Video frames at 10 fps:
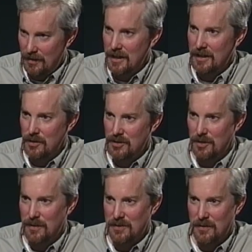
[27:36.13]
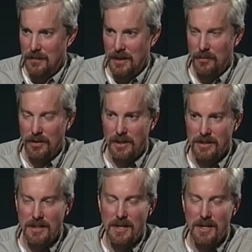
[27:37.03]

thank you so much for being with us.